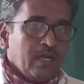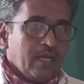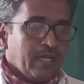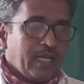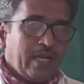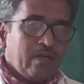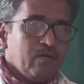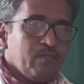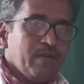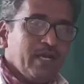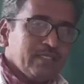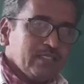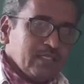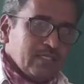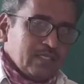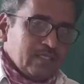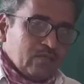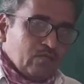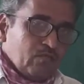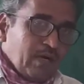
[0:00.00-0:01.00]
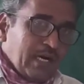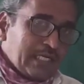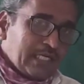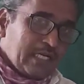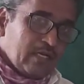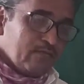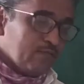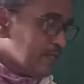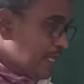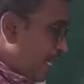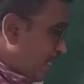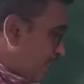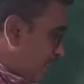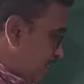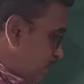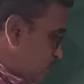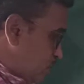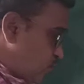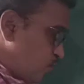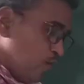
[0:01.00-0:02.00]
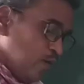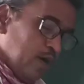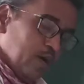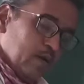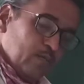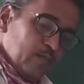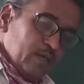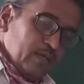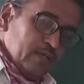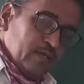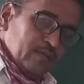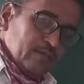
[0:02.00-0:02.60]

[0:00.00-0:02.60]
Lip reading: Can you imagine what type of angle is formed?